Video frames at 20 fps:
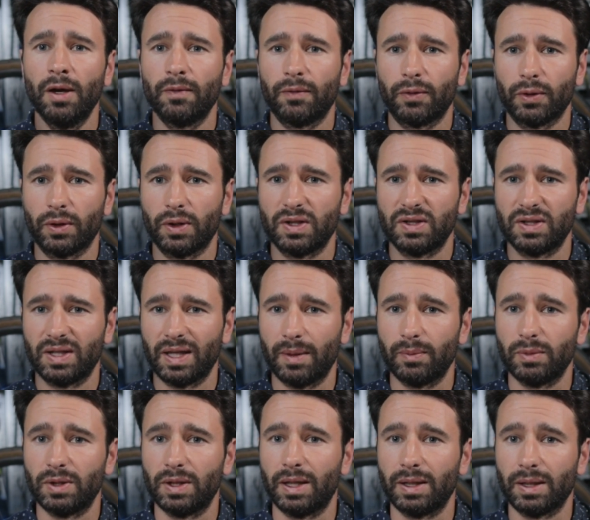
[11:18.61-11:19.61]
for the
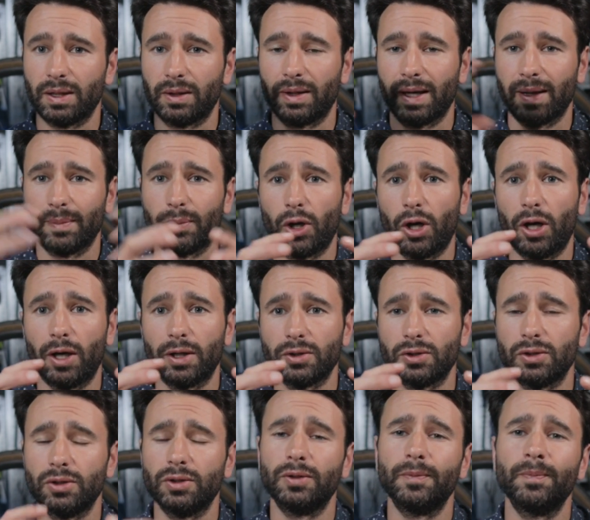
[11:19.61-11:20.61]
stem to then clamp
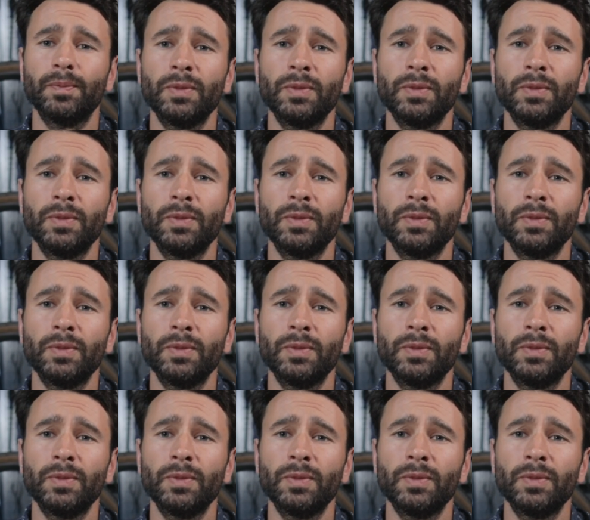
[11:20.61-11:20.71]
onto.